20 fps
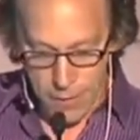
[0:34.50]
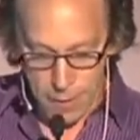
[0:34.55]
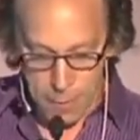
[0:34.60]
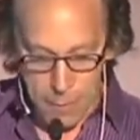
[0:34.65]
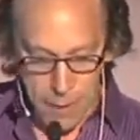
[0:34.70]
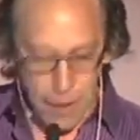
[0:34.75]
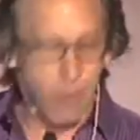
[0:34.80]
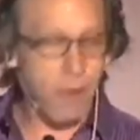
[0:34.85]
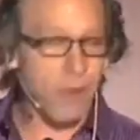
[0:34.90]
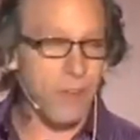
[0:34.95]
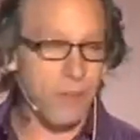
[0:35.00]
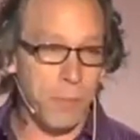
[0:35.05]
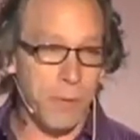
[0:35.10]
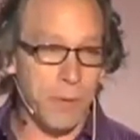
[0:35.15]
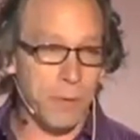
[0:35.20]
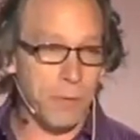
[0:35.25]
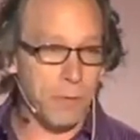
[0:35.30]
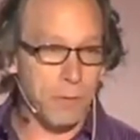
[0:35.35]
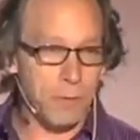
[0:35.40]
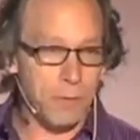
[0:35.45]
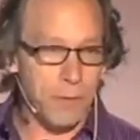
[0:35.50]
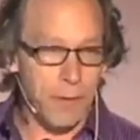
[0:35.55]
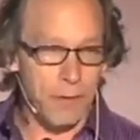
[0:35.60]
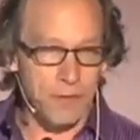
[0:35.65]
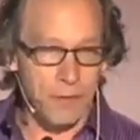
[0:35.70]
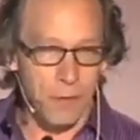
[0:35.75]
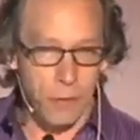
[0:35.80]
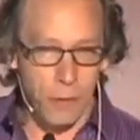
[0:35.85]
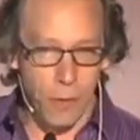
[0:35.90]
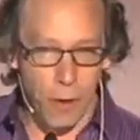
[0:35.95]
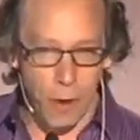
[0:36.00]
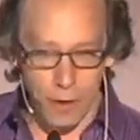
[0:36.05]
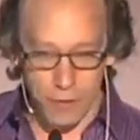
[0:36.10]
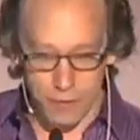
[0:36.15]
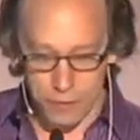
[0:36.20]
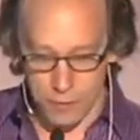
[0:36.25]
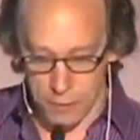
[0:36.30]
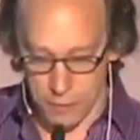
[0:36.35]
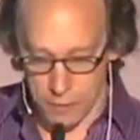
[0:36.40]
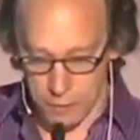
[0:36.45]
the embarrassment that is
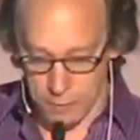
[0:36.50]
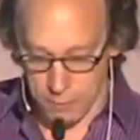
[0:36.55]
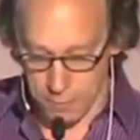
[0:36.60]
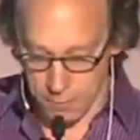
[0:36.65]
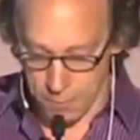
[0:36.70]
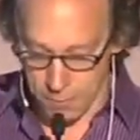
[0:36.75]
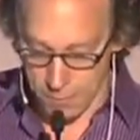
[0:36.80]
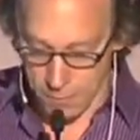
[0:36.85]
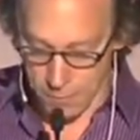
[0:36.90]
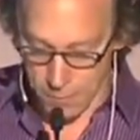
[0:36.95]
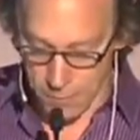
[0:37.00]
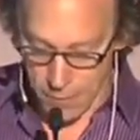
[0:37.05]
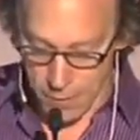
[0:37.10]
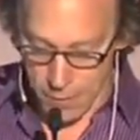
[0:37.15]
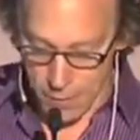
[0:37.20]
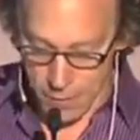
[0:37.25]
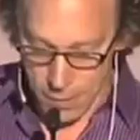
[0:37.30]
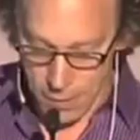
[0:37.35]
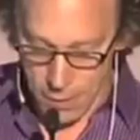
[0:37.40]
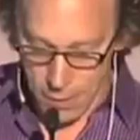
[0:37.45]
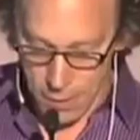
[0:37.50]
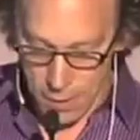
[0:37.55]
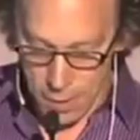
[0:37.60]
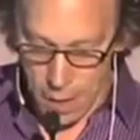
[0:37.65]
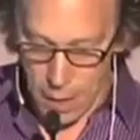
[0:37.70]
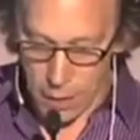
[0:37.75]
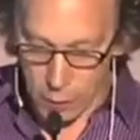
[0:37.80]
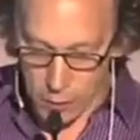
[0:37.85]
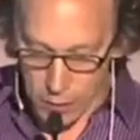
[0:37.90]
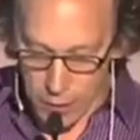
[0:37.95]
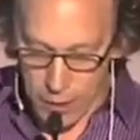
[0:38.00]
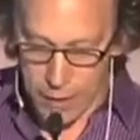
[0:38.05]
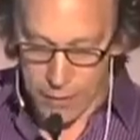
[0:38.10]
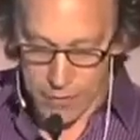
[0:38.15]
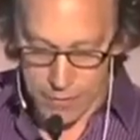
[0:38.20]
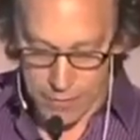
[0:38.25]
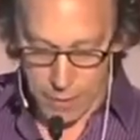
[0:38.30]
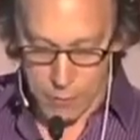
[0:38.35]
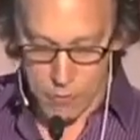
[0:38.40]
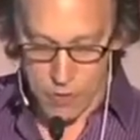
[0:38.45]
Catholicism, and a
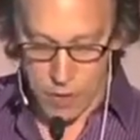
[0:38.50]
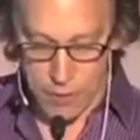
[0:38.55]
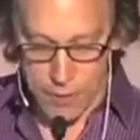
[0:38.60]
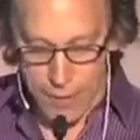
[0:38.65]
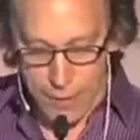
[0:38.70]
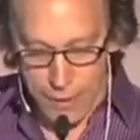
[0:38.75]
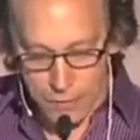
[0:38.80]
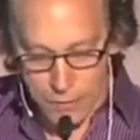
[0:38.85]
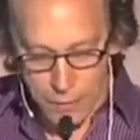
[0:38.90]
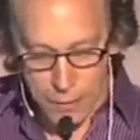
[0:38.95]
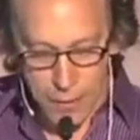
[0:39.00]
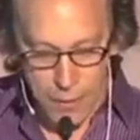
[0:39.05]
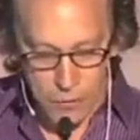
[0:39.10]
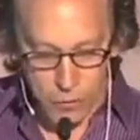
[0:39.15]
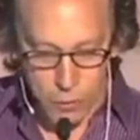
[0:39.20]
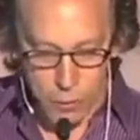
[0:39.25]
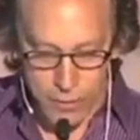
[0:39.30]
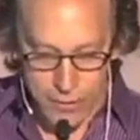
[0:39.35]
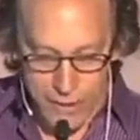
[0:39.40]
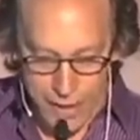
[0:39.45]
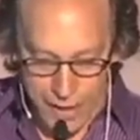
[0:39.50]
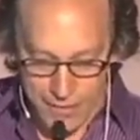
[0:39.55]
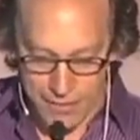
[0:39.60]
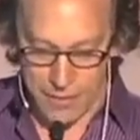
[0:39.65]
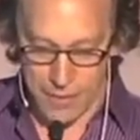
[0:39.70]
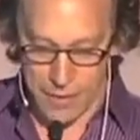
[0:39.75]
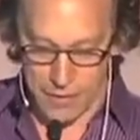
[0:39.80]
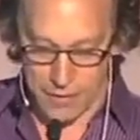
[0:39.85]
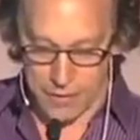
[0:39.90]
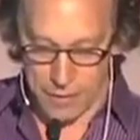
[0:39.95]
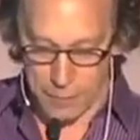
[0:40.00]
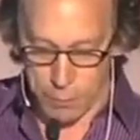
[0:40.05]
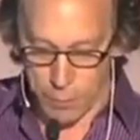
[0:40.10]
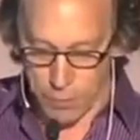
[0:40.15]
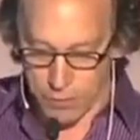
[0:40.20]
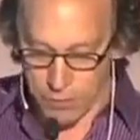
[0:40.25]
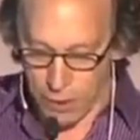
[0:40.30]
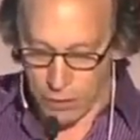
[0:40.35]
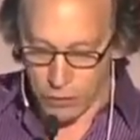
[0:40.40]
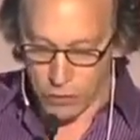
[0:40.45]
related subject, the intellectual laziness and
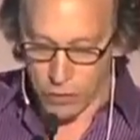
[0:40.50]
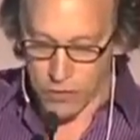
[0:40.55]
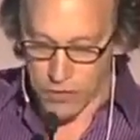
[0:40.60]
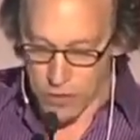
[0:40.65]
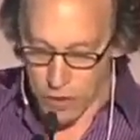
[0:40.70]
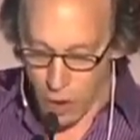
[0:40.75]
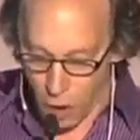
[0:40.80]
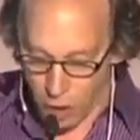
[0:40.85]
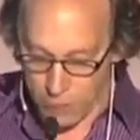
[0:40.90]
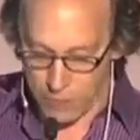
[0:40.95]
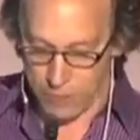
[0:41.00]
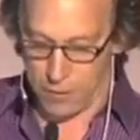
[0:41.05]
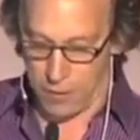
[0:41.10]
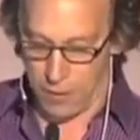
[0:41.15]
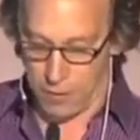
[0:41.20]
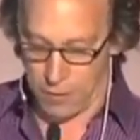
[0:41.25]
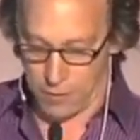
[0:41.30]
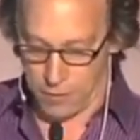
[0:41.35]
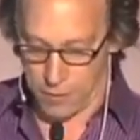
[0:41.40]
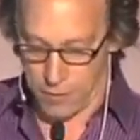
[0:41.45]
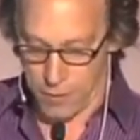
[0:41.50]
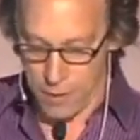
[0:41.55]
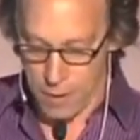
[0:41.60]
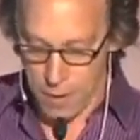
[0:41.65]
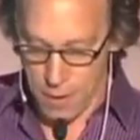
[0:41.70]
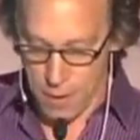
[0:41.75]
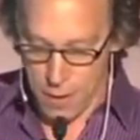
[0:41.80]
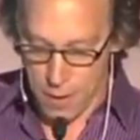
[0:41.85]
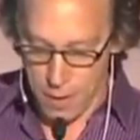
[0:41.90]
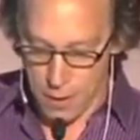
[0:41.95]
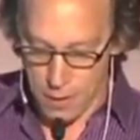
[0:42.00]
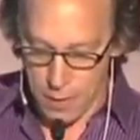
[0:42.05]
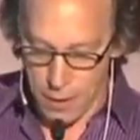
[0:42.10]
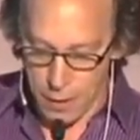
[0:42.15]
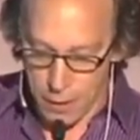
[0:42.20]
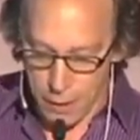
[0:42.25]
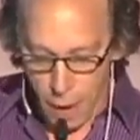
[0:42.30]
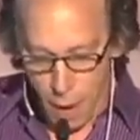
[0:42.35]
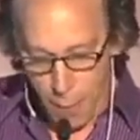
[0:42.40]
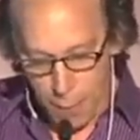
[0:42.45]
pretentious nonsense
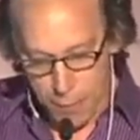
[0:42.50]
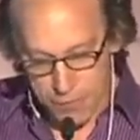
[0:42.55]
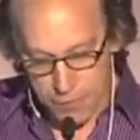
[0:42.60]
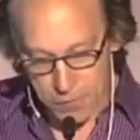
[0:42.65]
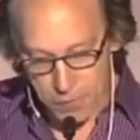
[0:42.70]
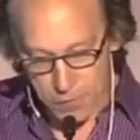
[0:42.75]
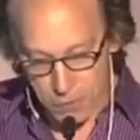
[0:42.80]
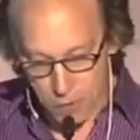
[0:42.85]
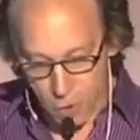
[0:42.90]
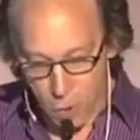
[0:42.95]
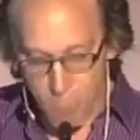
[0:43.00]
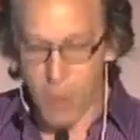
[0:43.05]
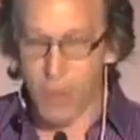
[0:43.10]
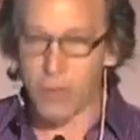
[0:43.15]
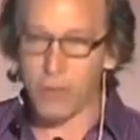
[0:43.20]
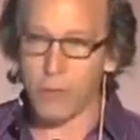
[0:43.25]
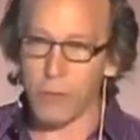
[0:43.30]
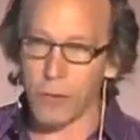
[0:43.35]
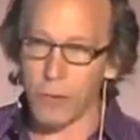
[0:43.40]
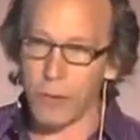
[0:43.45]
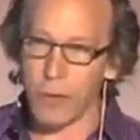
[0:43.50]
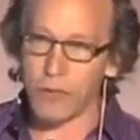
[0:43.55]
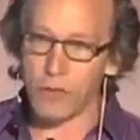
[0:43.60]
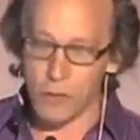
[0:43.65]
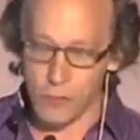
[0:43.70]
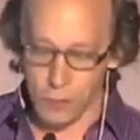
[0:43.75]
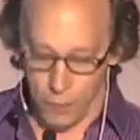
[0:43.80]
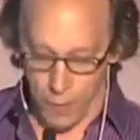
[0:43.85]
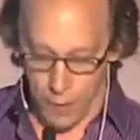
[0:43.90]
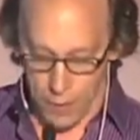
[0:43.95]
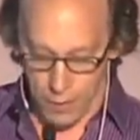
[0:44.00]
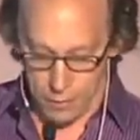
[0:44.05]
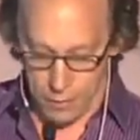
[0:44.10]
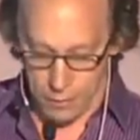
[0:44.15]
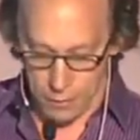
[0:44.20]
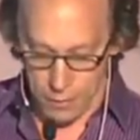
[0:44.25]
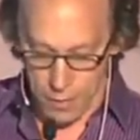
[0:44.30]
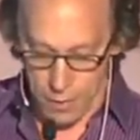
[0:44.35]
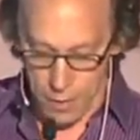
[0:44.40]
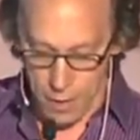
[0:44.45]
that encompasses so much of religious
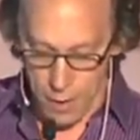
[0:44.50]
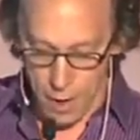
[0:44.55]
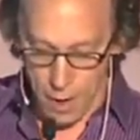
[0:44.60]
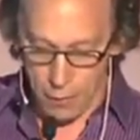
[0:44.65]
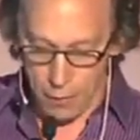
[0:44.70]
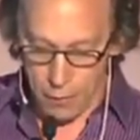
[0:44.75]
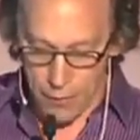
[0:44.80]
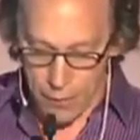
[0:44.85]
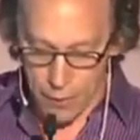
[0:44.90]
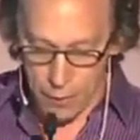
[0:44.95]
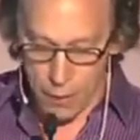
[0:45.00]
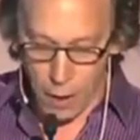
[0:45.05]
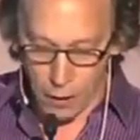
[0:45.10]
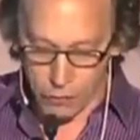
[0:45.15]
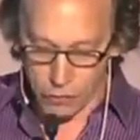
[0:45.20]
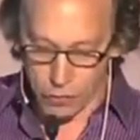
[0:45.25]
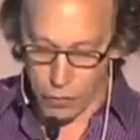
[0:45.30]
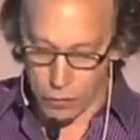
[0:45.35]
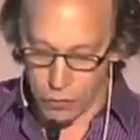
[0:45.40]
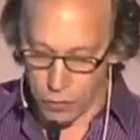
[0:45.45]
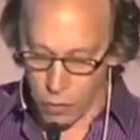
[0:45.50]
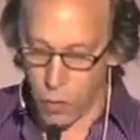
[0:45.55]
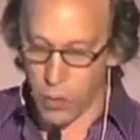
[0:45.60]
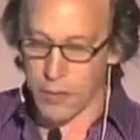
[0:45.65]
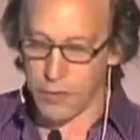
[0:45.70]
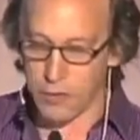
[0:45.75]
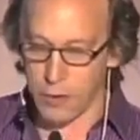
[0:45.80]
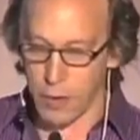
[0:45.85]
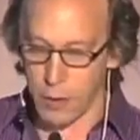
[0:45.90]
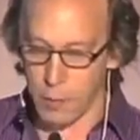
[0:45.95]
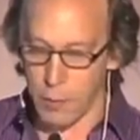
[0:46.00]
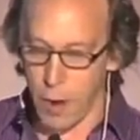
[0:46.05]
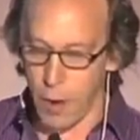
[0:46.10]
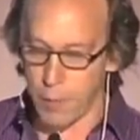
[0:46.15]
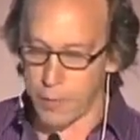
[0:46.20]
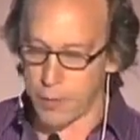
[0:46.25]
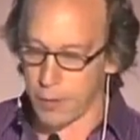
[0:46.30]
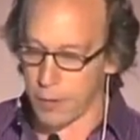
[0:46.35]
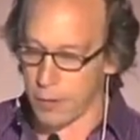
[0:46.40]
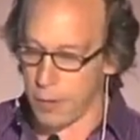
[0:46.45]
faith and theological noise in our
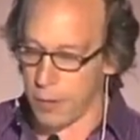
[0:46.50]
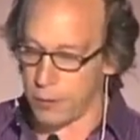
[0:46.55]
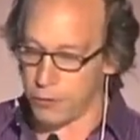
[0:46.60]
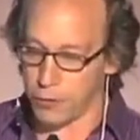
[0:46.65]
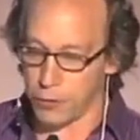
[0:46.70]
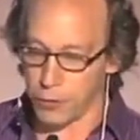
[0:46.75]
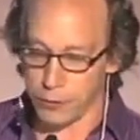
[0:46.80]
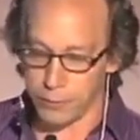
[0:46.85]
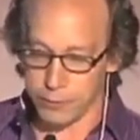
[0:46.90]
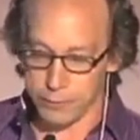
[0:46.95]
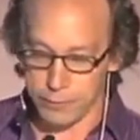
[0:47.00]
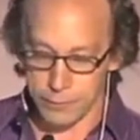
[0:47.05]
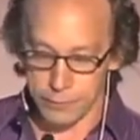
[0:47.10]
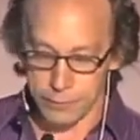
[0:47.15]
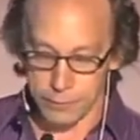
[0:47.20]
popular culture.